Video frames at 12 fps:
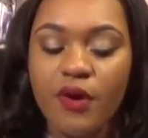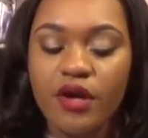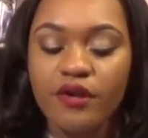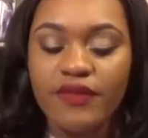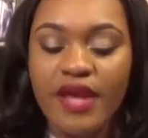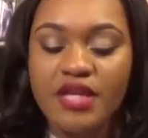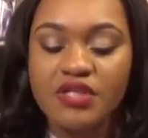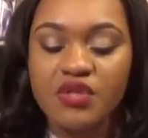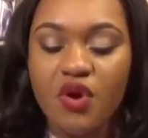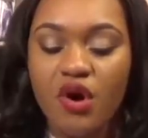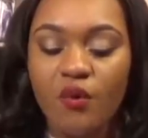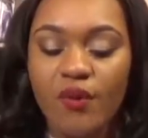part of that
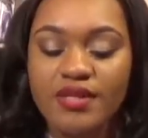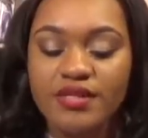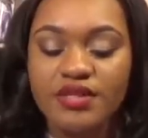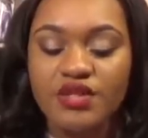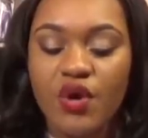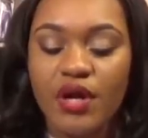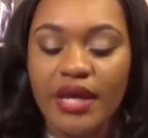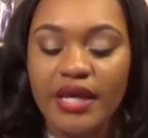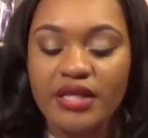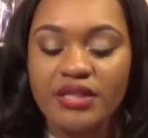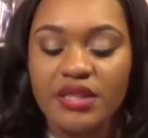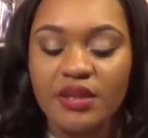song was, the song
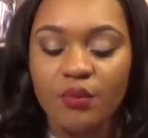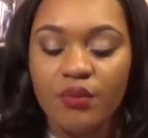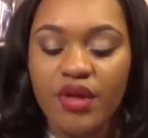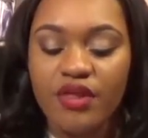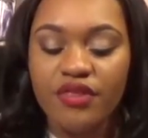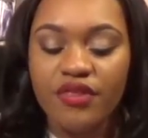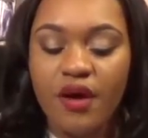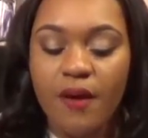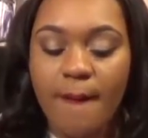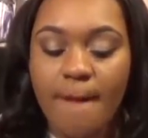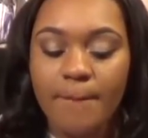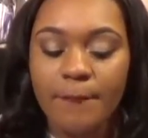ended with
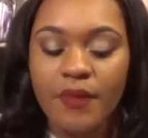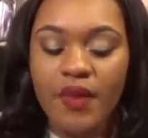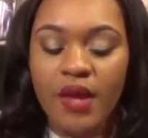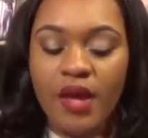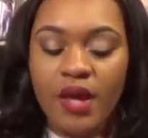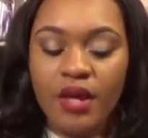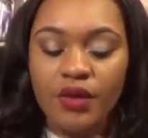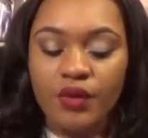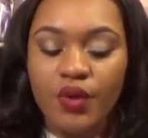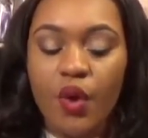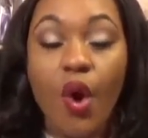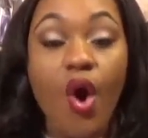you
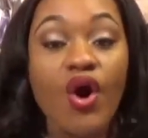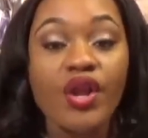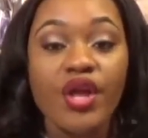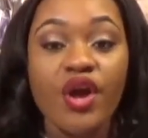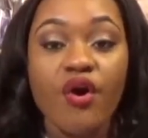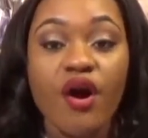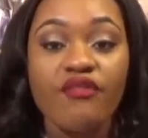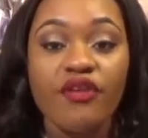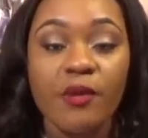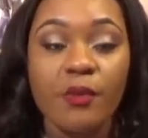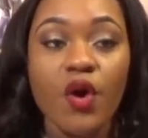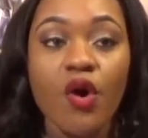know, audio of
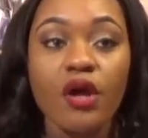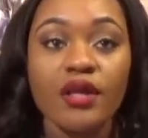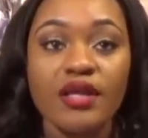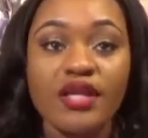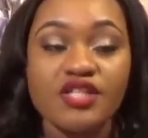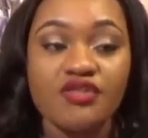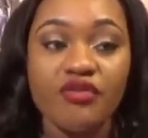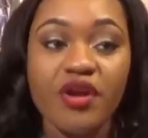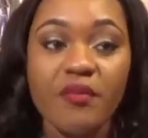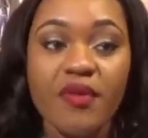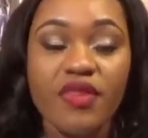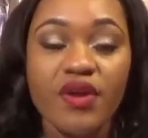him calling his
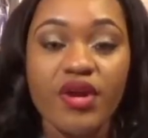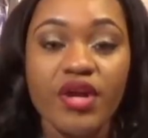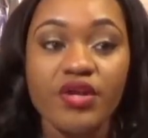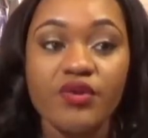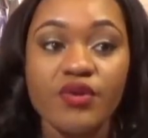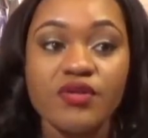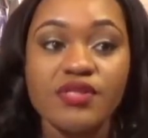grandmother and, you know,